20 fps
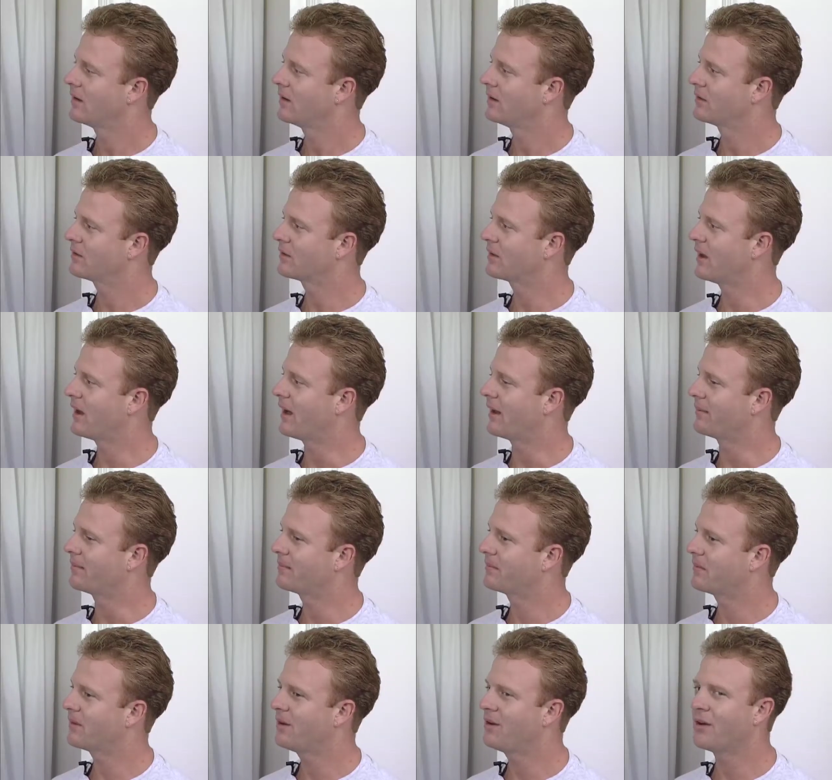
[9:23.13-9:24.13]
Scott,
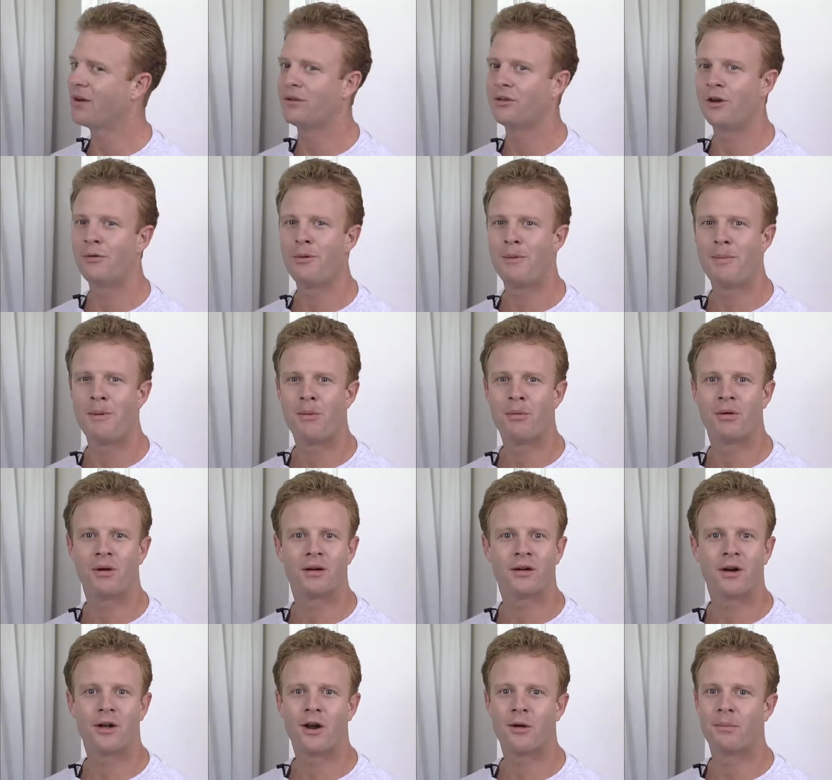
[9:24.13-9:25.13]
you know, too many people get
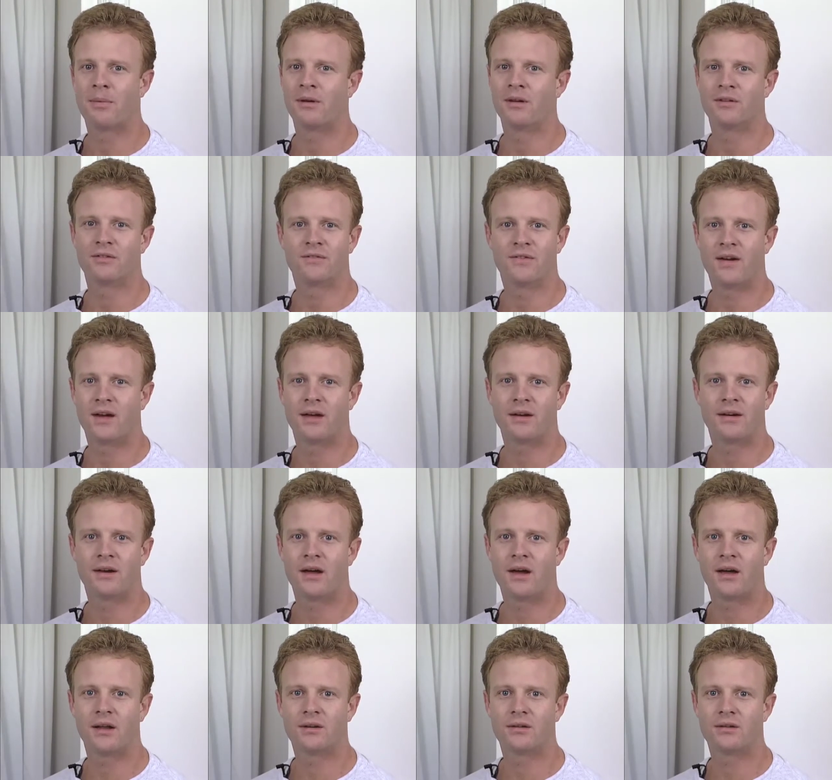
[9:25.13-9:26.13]
caught up in these fad
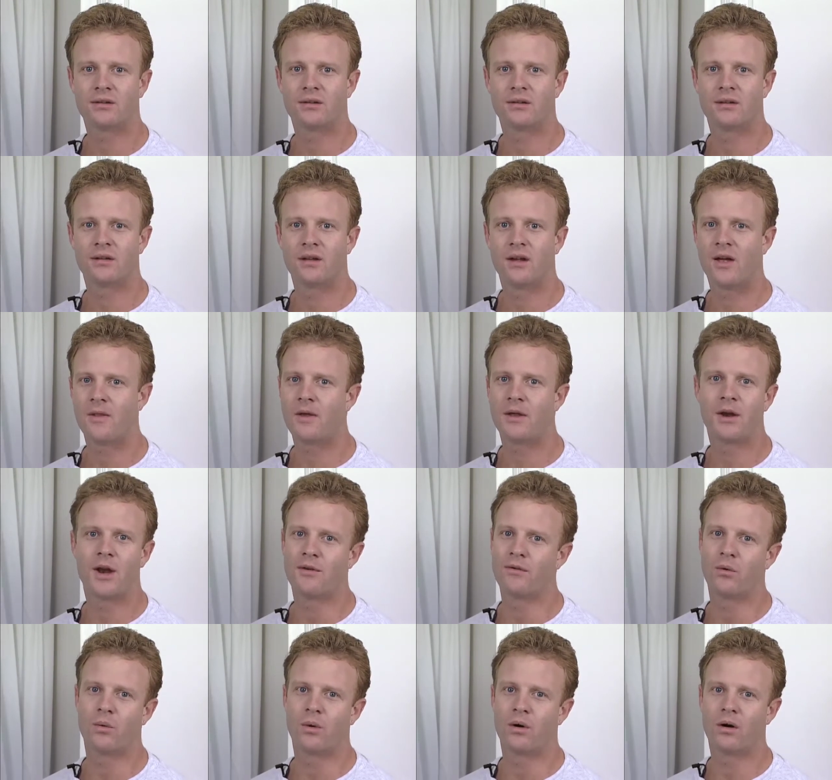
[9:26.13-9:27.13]
diets, and they
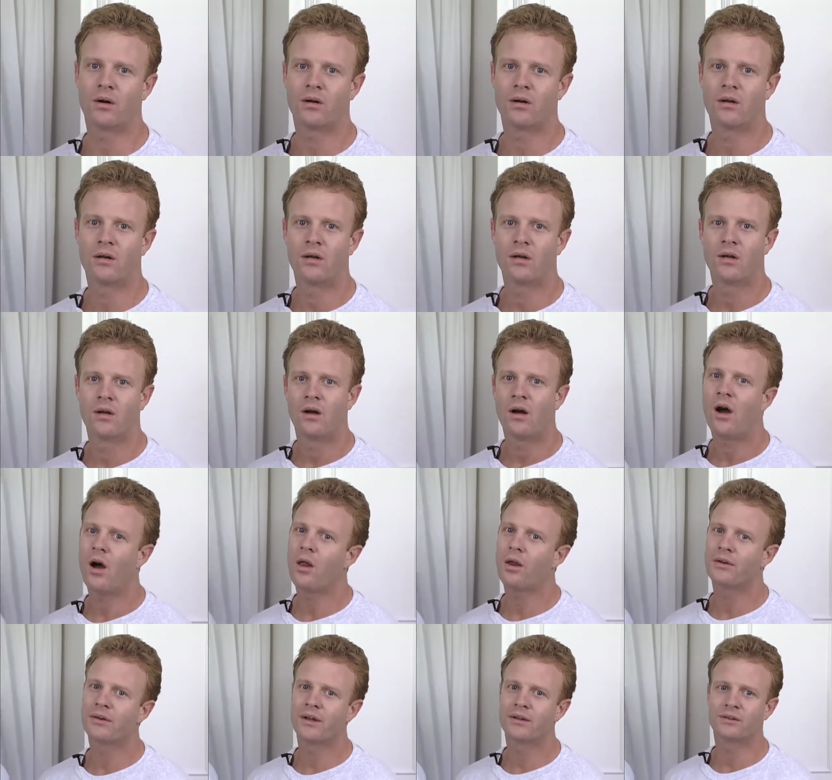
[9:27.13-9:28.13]
never work. All
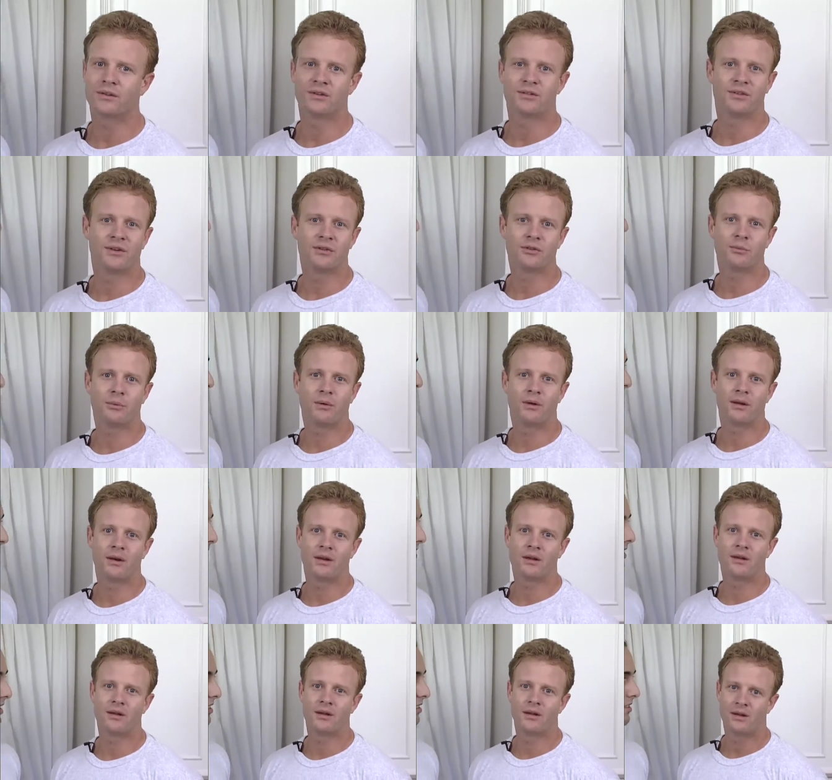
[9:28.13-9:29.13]
it takes is sensible eating